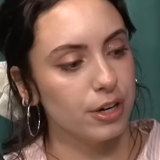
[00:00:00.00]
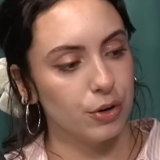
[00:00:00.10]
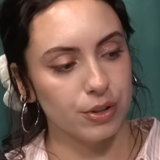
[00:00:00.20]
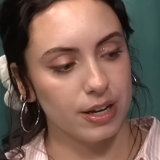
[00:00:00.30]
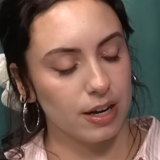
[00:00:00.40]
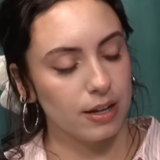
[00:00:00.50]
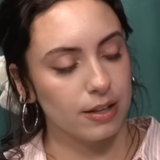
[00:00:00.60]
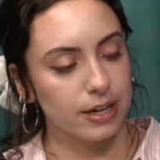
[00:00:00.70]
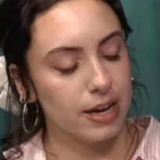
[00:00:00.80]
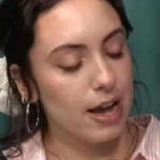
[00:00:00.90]
are you like uh,
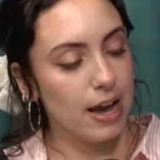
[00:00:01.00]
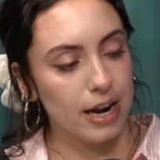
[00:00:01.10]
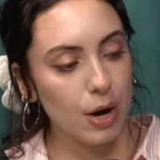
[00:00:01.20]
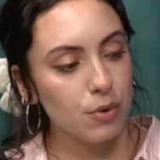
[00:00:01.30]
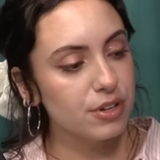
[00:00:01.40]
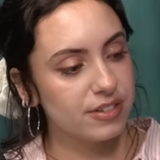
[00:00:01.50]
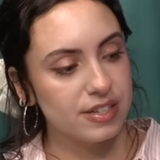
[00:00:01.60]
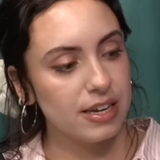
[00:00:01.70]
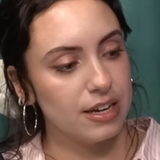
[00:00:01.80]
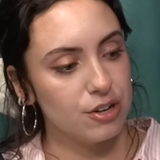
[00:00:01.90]
like and how old is
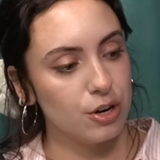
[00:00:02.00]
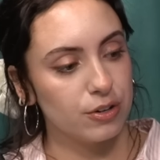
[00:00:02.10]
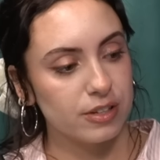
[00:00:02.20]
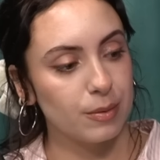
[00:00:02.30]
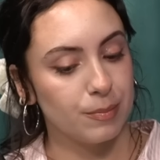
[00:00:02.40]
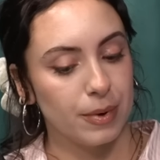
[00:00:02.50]
he you know because like